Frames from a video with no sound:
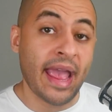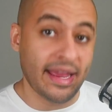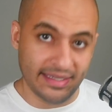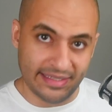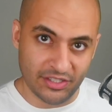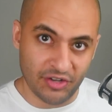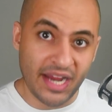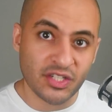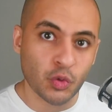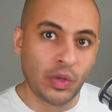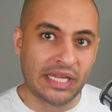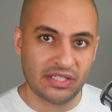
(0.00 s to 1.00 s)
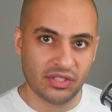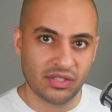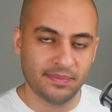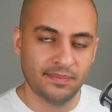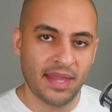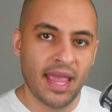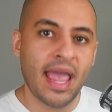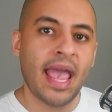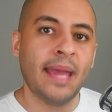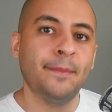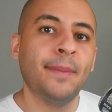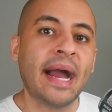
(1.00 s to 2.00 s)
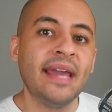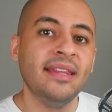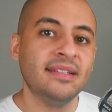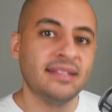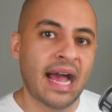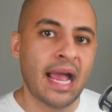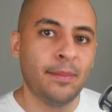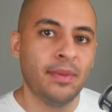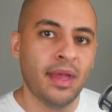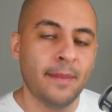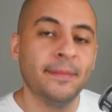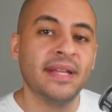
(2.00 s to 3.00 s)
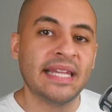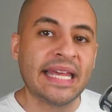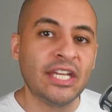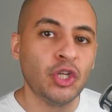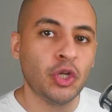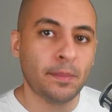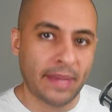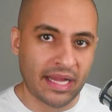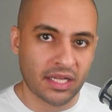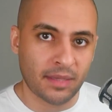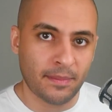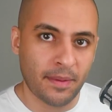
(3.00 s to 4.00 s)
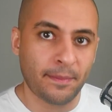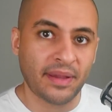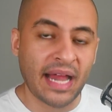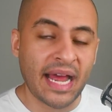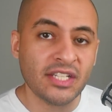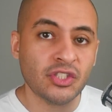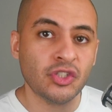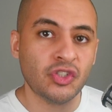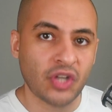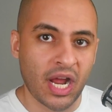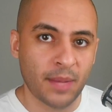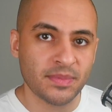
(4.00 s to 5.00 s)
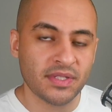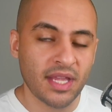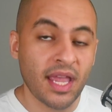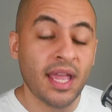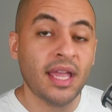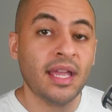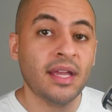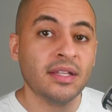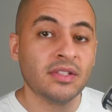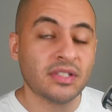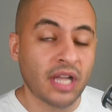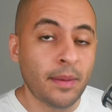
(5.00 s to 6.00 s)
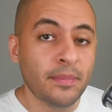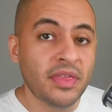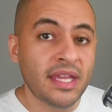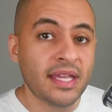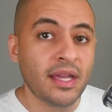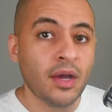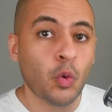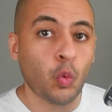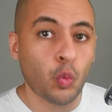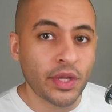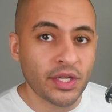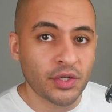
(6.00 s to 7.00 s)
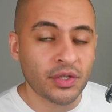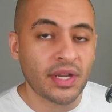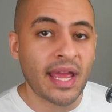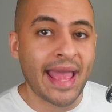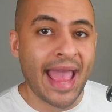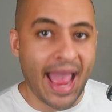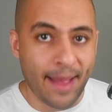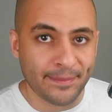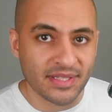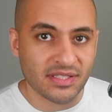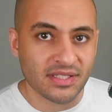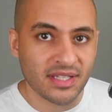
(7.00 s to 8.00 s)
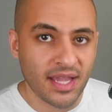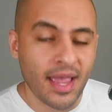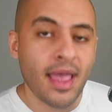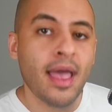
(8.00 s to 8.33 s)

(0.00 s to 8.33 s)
And he graduates. And by the time Millennial Malcolm applies to jobs, something weird happens.